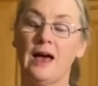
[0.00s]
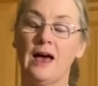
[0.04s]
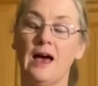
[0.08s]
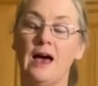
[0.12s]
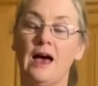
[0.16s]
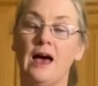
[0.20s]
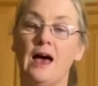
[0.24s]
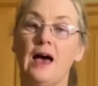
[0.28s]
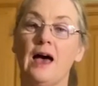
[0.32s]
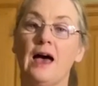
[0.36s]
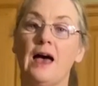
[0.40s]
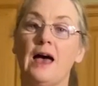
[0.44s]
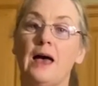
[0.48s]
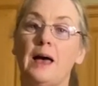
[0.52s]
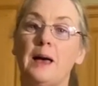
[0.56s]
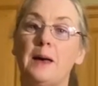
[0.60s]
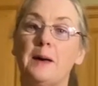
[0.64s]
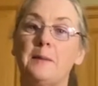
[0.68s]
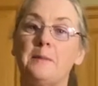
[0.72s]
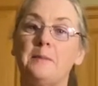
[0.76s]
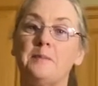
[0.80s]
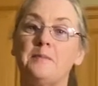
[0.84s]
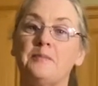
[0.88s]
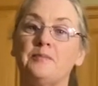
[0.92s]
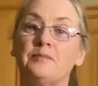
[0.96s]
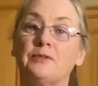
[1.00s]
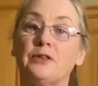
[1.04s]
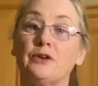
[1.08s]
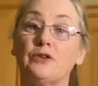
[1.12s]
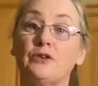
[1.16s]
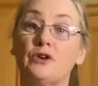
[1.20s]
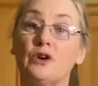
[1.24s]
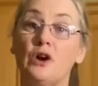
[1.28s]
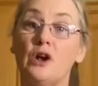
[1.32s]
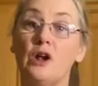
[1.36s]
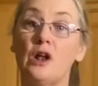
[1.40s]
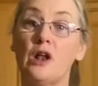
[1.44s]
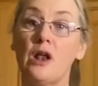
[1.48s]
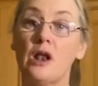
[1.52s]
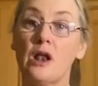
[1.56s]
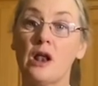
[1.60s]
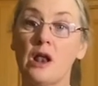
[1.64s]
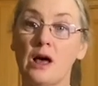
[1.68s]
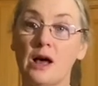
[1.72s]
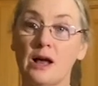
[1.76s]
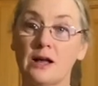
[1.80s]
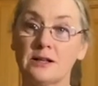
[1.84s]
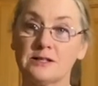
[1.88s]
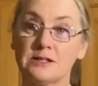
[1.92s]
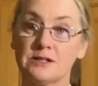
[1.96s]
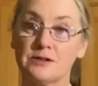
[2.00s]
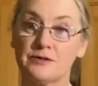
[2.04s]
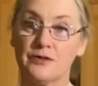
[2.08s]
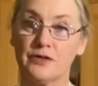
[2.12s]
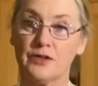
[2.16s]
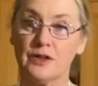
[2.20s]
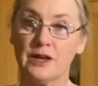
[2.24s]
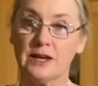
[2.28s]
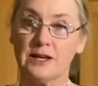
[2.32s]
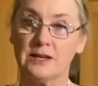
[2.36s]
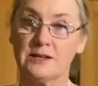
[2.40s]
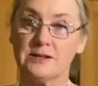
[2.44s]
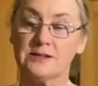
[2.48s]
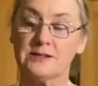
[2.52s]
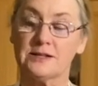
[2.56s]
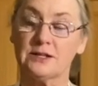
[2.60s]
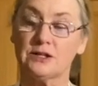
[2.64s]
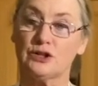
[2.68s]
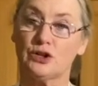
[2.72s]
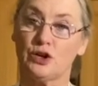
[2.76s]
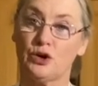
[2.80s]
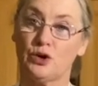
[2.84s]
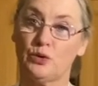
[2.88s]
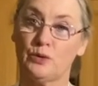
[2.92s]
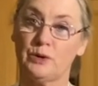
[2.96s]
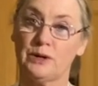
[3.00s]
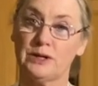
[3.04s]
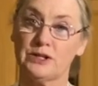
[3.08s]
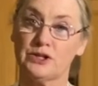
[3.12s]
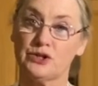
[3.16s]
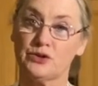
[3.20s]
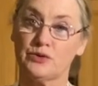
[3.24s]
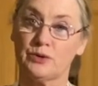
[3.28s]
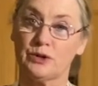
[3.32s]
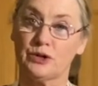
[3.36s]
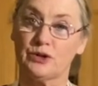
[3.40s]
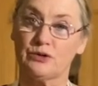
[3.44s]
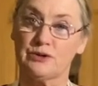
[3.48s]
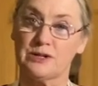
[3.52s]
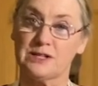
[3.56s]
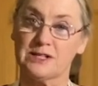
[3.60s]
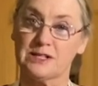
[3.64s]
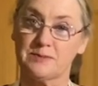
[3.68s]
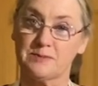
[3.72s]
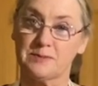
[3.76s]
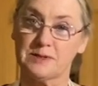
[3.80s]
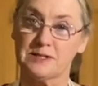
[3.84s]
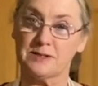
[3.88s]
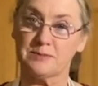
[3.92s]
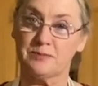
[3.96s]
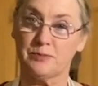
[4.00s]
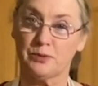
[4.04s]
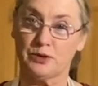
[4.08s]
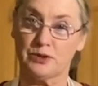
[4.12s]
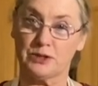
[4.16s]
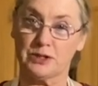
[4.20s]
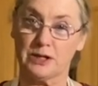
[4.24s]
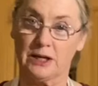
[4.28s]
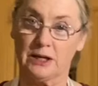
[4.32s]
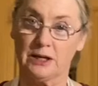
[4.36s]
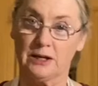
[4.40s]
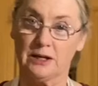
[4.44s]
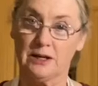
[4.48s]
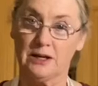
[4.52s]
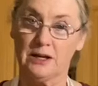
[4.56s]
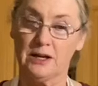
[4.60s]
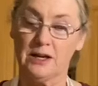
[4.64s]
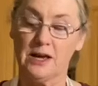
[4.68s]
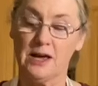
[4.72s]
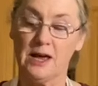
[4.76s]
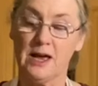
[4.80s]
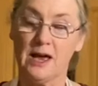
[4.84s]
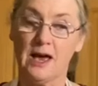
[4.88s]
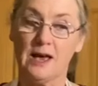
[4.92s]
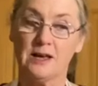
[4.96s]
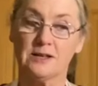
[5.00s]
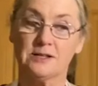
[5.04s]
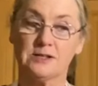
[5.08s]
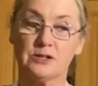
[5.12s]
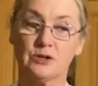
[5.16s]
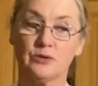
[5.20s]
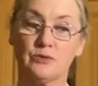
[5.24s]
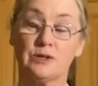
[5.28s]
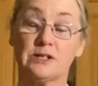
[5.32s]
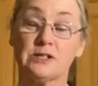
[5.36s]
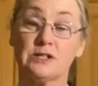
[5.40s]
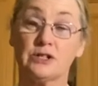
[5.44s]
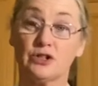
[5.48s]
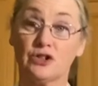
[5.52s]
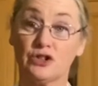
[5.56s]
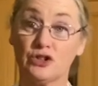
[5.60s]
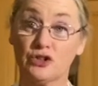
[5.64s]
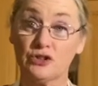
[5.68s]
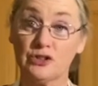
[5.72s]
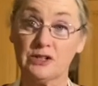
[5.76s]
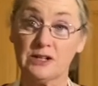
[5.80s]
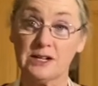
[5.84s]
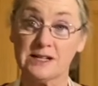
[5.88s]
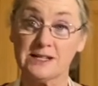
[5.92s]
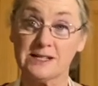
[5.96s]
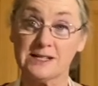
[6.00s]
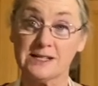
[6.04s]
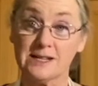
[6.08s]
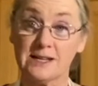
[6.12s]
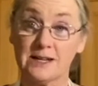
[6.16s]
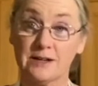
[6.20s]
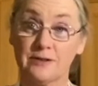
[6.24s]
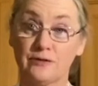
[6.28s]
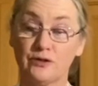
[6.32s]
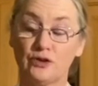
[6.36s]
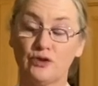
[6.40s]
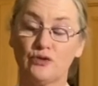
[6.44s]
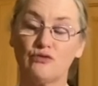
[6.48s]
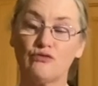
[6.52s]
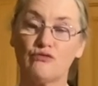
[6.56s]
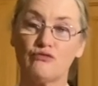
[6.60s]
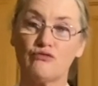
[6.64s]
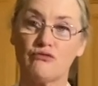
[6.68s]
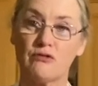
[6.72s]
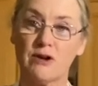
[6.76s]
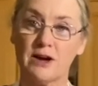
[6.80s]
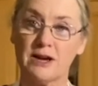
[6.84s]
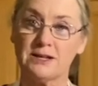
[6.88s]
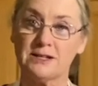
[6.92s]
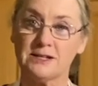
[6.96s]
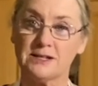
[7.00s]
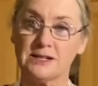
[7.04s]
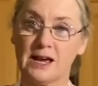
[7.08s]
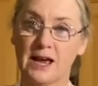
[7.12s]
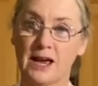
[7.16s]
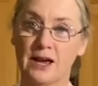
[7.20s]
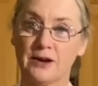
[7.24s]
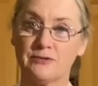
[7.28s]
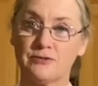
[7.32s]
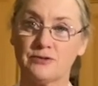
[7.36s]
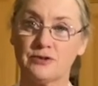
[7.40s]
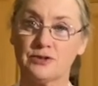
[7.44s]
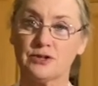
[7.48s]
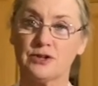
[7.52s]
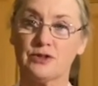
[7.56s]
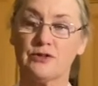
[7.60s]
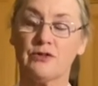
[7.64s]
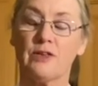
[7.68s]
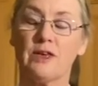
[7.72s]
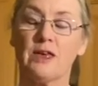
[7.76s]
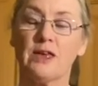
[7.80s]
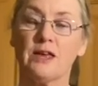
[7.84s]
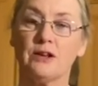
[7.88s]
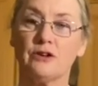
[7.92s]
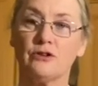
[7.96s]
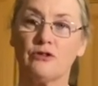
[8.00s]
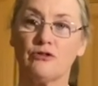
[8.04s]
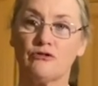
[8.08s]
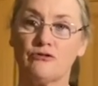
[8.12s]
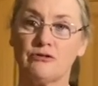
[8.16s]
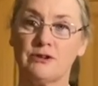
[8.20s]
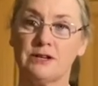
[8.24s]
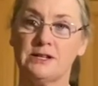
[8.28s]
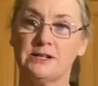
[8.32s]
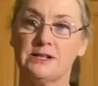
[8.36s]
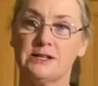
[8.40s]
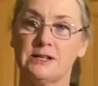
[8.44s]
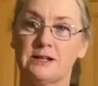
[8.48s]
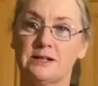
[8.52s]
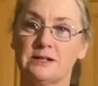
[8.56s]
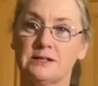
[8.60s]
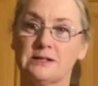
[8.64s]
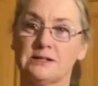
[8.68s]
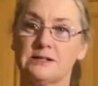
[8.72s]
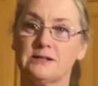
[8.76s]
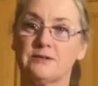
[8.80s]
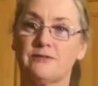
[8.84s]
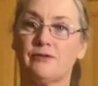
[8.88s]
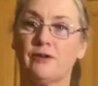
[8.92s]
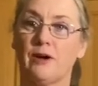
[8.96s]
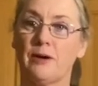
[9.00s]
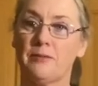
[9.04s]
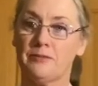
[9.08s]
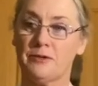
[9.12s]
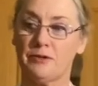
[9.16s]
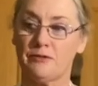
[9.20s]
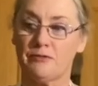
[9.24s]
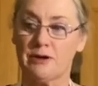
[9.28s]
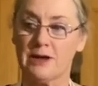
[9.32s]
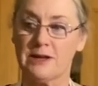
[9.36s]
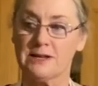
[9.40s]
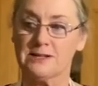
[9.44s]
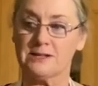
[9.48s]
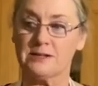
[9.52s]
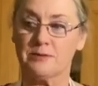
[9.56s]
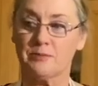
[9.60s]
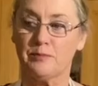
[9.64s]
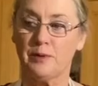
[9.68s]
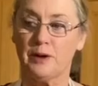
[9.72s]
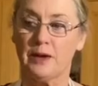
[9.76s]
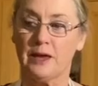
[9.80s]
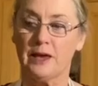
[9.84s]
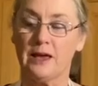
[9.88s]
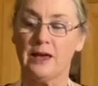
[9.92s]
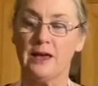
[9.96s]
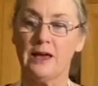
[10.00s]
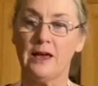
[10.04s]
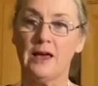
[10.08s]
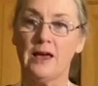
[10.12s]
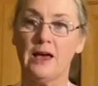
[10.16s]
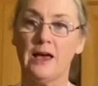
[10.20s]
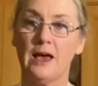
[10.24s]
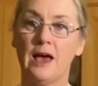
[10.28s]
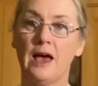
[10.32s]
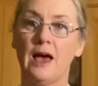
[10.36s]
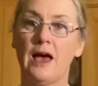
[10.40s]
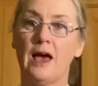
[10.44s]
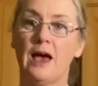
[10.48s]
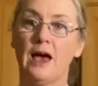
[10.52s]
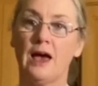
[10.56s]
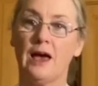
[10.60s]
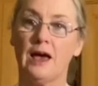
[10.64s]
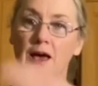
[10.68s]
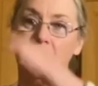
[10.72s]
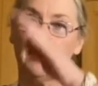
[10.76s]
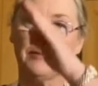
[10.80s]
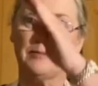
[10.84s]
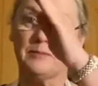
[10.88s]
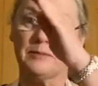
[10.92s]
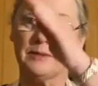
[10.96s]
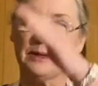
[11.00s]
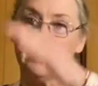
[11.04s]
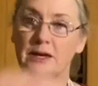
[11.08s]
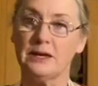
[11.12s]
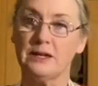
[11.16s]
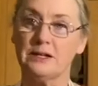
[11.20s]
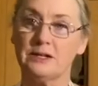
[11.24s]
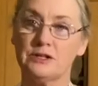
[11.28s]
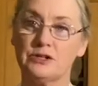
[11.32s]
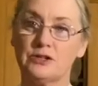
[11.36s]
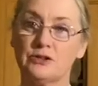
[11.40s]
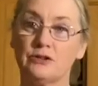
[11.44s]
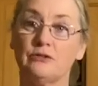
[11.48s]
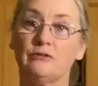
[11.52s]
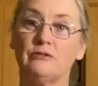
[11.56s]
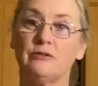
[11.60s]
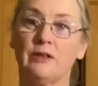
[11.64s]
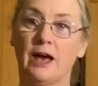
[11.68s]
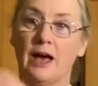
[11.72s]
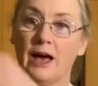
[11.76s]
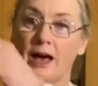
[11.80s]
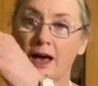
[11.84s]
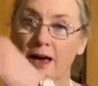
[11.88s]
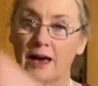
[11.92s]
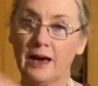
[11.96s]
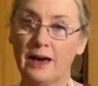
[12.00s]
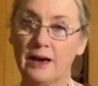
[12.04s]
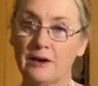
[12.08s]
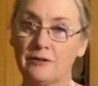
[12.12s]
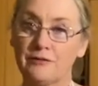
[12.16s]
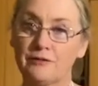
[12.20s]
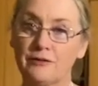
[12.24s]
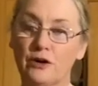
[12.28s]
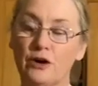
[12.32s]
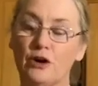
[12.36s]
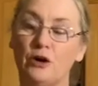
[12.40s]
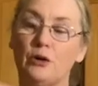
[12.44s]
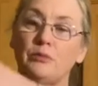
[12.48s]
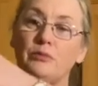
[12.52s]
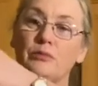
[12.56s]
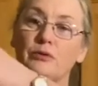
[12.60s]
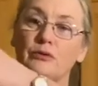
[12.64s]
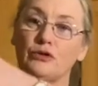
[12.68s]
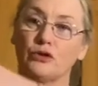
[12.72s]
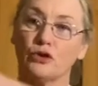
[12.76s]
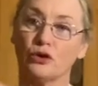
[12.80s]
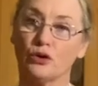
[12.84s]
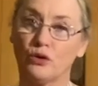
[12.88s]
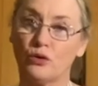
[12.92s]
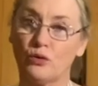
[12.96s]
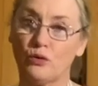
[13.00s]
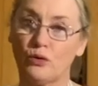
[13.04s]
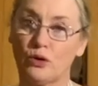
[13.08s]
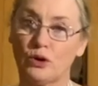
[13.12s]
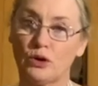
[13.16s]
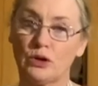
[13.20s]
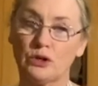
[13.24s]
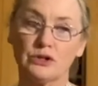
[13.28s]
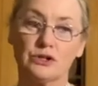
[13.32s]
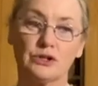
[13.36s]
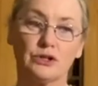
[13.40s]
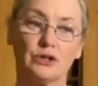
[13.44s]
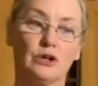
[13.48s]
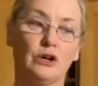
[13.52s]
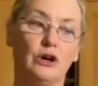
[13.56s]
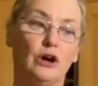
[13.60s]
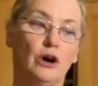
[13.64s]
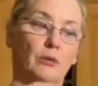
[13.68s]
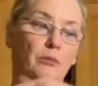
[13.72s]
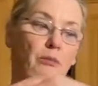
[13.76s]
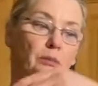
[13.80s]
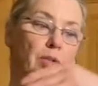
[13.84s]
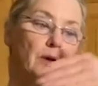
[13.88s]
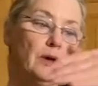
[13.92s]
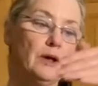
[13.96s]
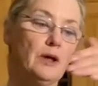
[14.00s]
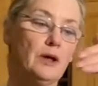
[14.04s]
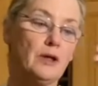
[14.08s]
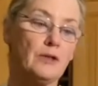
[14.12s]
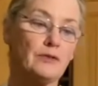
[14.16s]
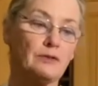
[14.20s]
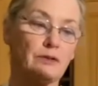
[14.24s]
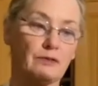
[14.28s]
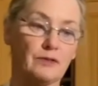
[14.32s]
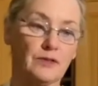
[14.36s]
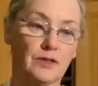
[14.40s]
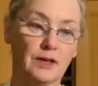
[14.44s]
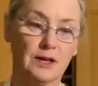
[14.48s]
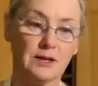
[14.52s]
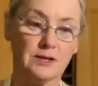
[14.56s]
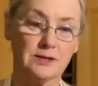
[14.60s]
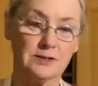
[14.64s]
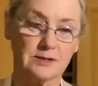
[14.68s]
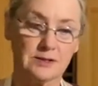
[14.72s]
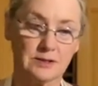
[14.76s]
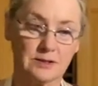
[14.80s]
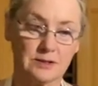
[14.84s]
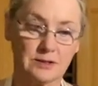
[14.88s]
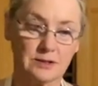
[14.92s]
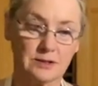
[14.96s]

There are lots of things that go into a Christmas pudding. So it's a good idea if you write out the ingredients from the recipe into the half cup, the quarter cup, the things that